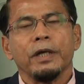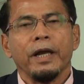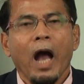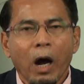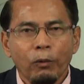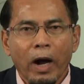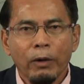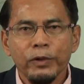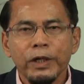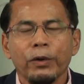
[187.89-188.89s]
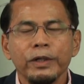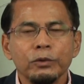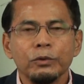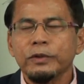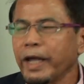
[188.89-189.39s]
And how are we going
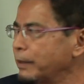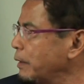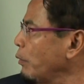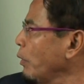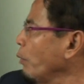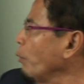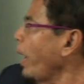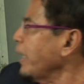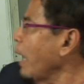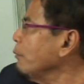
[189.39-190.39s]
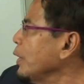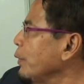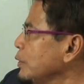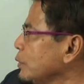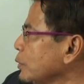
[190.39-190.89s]
to do that? What are we
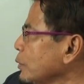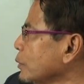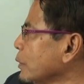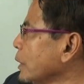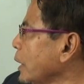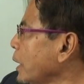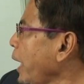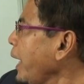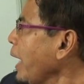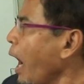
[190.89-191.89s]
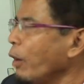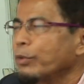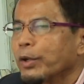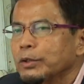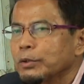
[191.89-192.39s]
going to do? And how are
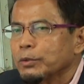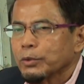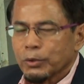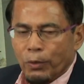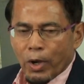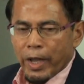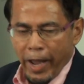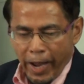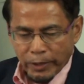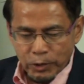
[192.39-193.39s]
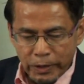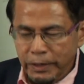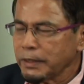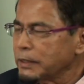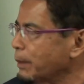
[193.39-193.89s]
we going to do? So actually
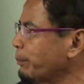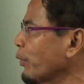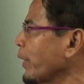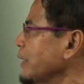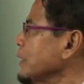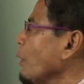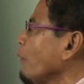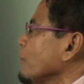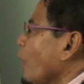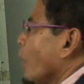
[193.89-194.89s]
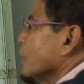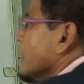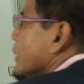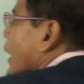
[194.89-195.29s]
this is a progression of thoughts.